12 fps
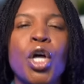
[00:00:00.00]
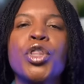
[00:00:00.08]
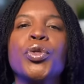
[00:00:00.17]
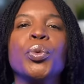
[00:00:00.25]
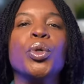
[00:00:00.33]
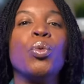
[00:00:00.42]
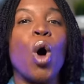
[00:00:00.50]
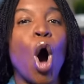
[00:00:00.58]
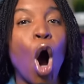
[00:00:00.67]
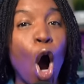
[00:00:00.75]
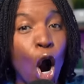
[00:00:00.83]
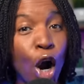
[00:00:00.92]
through
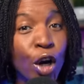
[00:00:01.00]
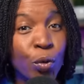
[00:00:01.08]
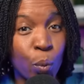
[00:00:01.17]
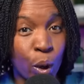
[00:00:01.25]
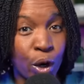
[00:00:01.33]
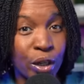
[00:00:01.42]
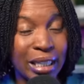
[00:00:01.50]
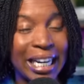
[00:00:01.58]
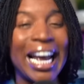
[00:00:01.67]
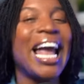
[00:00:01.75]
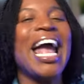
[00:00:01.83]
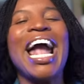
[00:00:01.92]
hard work
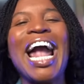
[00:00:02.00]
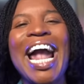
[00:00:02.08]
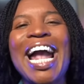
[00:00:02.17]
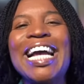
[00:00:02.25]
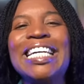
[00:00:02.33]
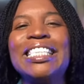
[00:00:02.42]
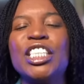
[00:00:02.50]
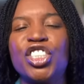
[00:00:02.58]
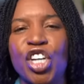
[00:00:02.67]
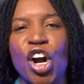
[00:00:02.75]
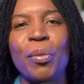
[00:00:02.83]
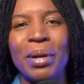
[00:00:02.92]
and
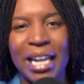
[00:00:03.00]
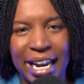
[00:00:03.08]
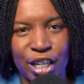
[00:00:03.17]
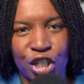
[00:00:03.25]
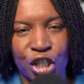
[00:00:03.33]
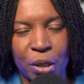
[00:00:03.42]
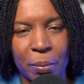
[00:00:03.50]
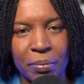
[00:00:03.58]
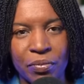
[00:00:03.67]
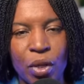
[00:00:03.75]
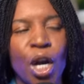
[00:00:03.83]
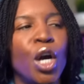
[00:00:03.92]
determination
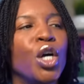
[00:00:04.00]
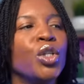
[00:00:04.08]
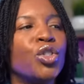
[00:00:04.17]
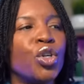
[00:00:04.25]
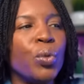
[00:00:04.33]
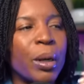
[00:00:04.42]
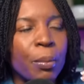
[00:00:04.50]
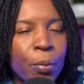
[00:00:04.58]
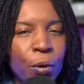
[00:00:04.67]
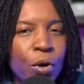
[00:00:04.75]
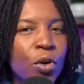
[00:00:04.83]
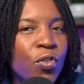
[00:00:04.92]
to
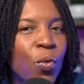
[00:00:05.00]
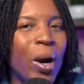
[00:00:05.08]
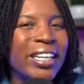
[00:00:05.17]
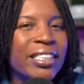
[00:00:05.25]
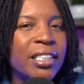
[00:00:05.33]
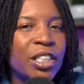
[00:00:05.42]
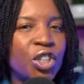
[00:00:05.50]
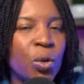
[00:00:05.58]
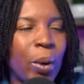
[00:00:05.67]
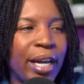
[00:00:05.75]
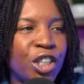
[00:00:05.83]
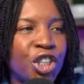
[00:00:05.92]
improve one's
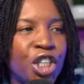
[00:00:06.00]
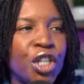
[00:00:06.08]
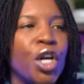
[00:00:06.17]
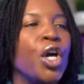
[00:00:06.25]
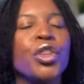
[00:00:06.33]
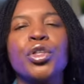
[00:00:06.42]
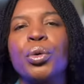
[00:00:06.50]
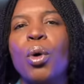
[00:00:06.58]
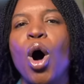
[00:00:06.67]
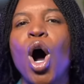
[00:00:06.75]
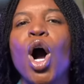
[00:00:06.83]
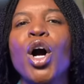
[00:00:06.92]
situation through
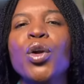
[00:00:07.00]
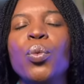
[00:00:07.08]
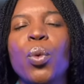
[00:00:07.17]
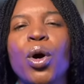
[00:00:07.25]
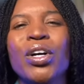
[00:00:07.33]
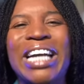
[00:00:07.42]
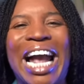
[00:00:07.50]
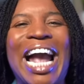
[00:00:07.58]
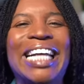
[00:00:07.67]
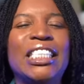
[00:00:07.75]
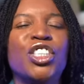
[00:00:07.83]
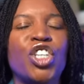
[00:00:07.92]
hard work
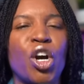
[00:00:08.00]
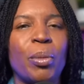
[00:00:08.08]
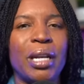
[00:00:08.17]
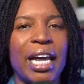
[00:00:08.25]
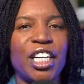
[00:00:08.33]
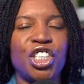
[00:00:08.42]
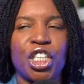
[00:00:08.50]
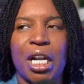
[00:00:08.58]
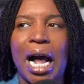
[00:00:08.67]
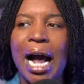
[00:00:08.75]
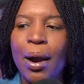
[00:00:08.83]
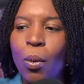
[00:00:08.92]
and determination.
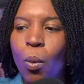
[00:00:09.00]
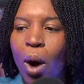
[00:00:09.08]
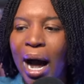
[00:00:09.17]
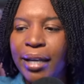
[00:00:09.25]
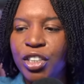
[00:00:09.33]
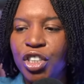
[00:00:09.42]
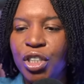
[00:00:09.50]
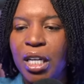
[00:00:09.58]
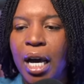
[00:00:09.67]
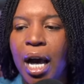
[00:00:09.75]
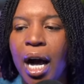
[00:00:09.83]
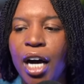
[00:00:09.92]
I watched
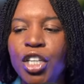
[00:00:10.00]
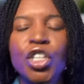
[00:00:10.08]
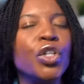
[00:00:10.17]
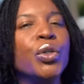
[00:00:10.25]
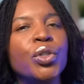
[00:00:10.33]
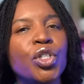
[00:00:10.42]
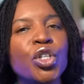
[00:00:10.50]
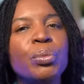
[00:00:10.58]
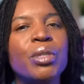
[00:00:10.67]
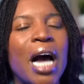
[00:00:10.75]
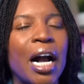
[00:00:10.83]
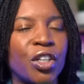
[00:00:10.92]
a
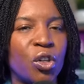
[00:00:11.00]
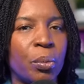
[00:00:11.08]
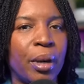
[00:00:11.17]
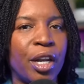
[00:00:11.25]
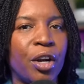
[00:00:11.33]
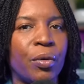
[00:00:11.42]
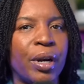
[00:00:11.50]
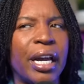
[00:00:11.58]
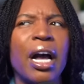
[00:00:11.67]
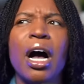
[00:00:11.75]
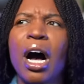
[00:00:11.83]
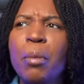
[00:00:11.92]
YouTube
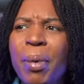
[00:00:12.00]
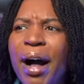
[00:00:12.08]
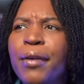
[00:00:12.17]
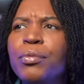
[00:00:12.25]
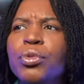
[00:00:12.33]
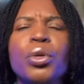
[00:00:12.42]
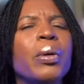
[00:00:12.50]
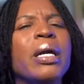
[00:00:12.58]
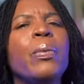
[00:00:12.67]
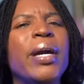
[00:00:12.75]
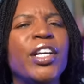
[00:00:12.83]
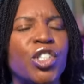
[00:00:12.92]
documentary about three
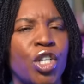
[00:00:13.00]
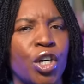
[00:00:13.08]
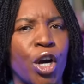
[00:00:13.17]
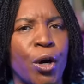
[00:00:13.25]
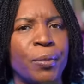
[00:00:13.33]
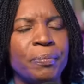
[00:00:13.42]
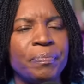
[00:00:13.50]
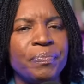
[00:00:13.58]
weeks ago.